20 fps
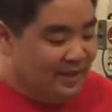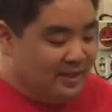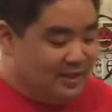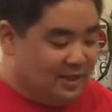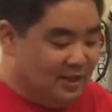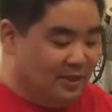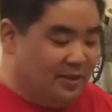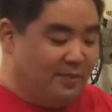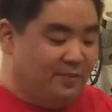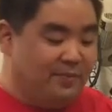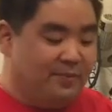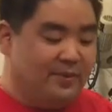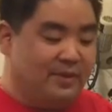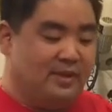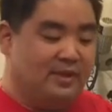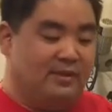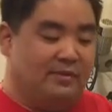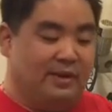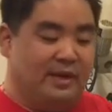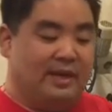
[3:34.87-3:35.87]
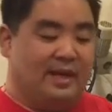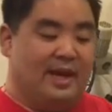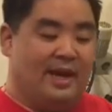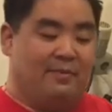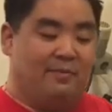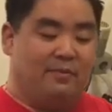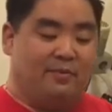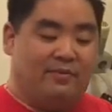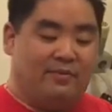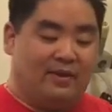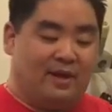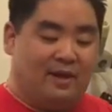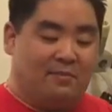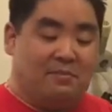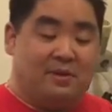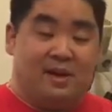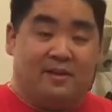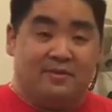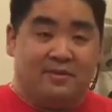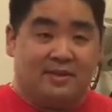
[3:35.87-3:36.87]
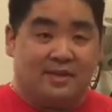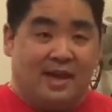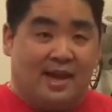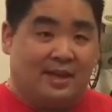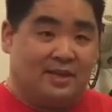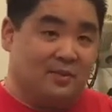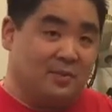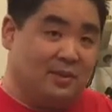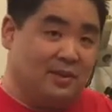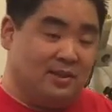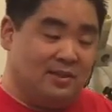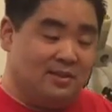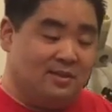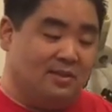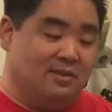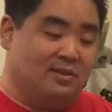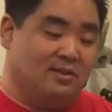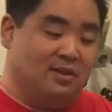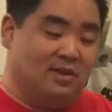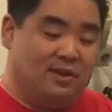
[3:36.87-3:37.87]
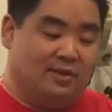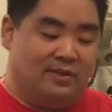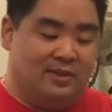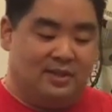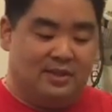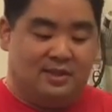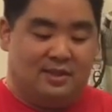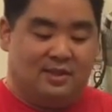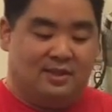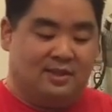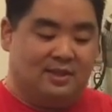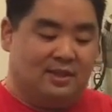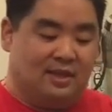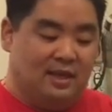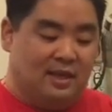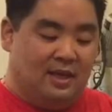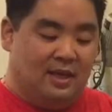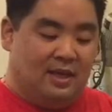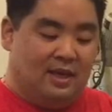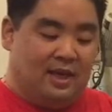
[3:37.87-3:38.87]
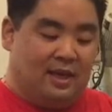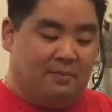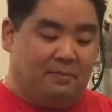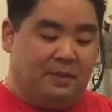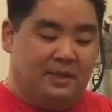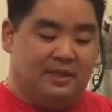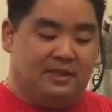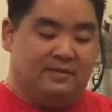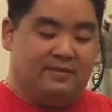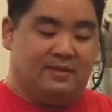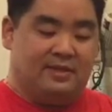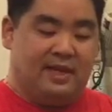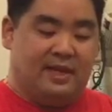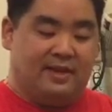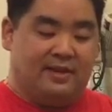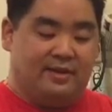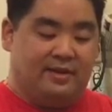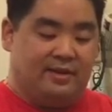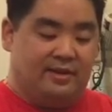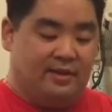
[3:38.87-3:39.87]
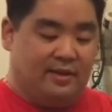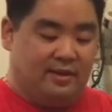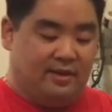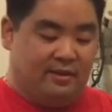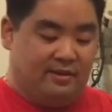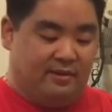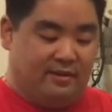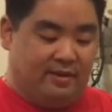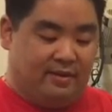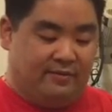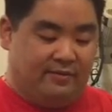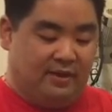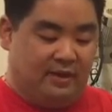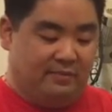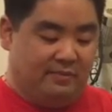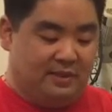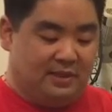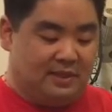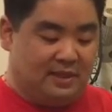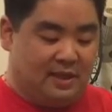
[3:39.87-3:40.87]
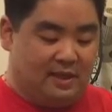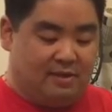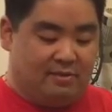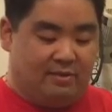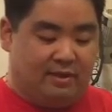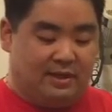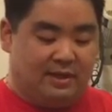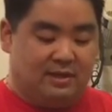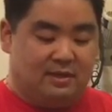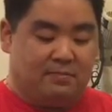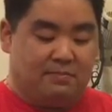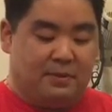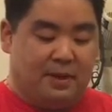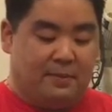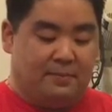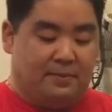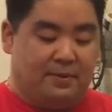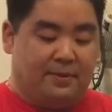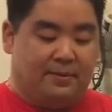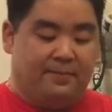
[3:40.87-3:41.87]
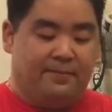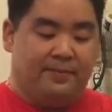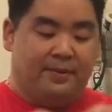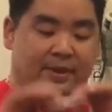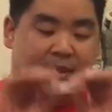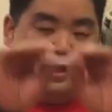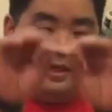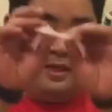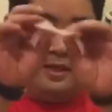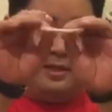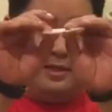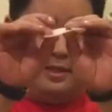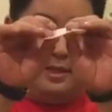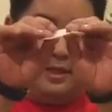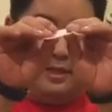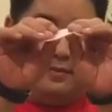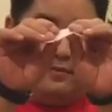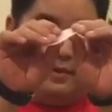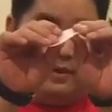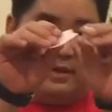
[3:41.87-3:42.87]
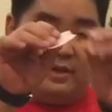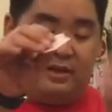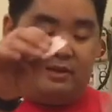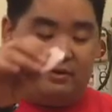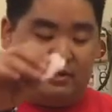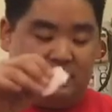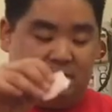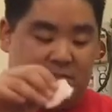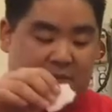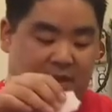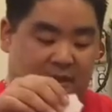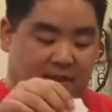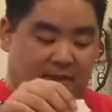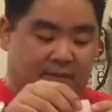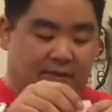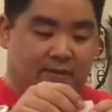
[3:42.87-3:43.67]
So to recap, we've got puff snacks with the Searzall. This is a piece of standard Vietnamese style rice paper. You can see it's very crispy.